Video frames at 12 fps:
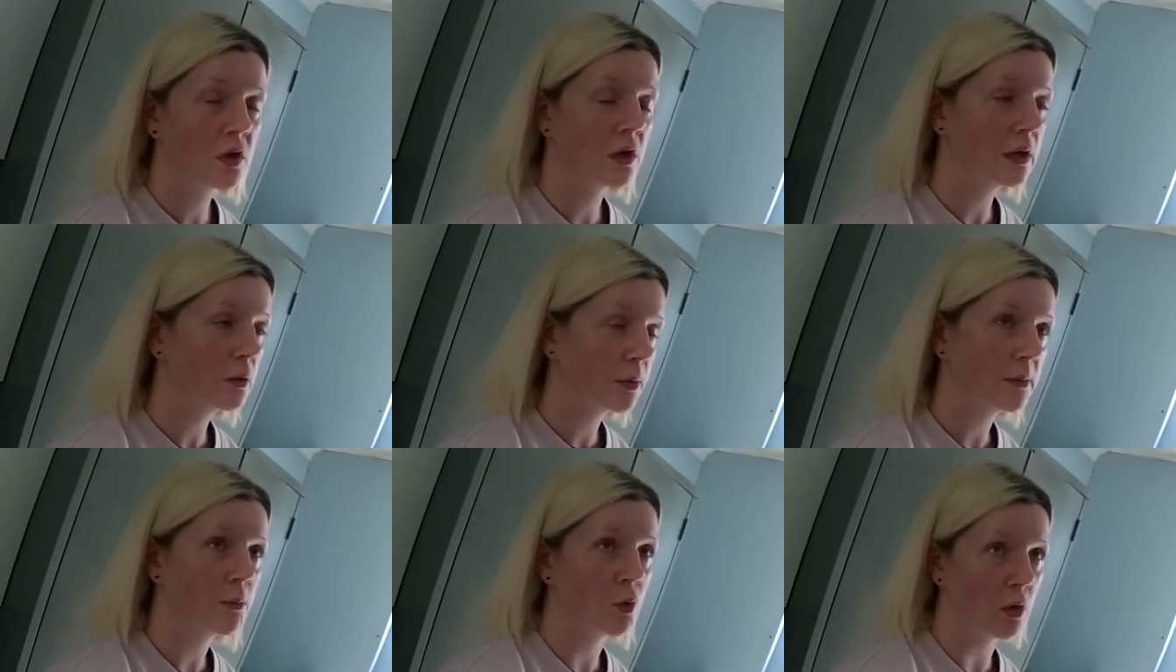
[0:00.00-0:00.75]
a little
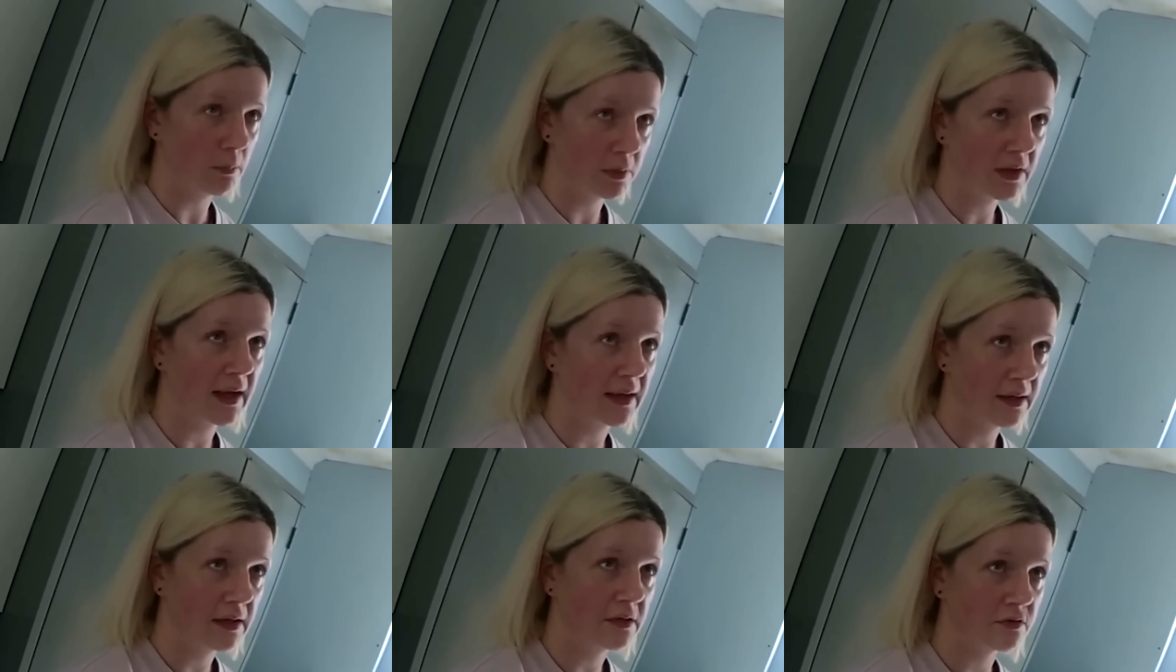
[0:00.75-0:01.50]
bit more
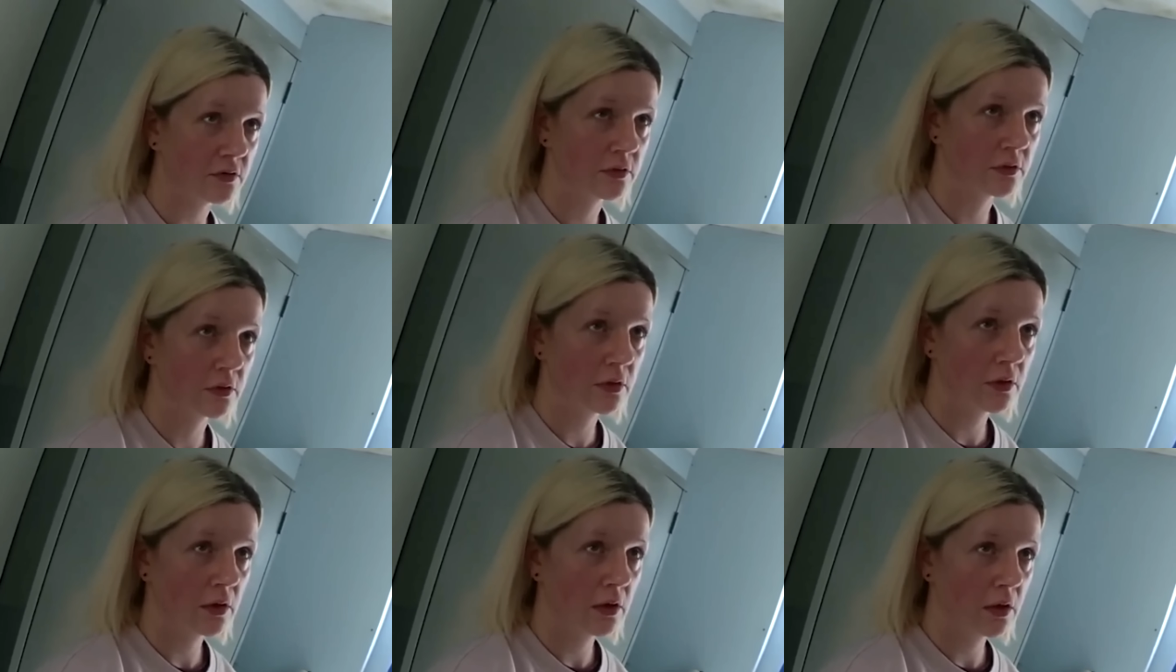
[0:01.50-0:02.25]
complicated.
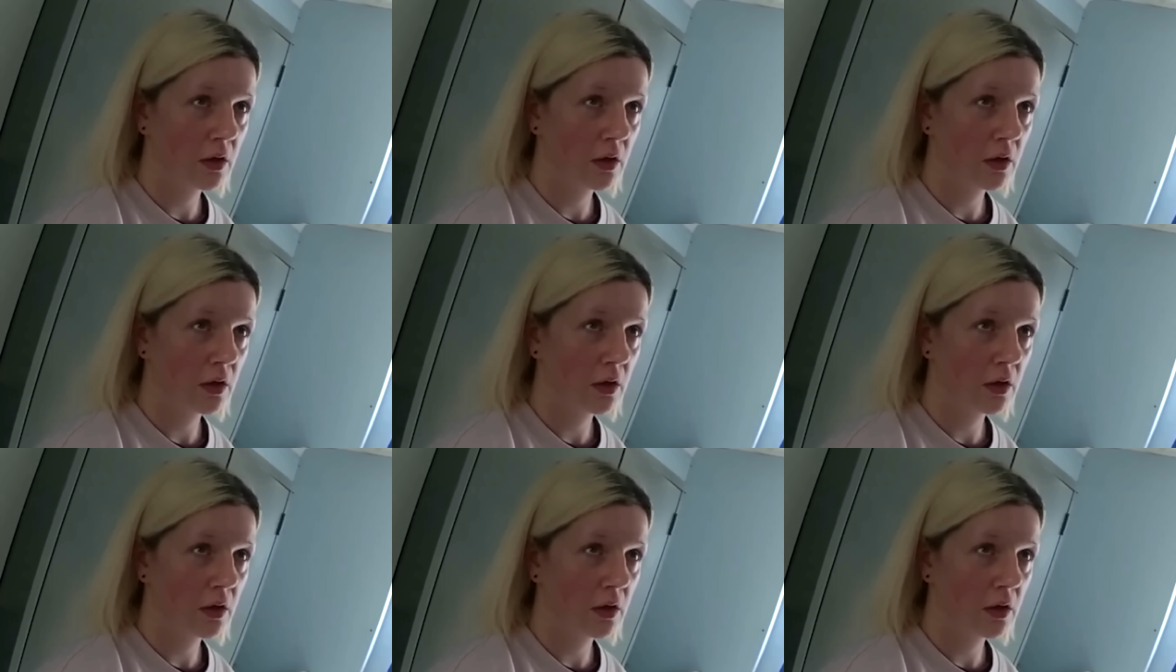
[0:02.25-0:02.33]
Okay.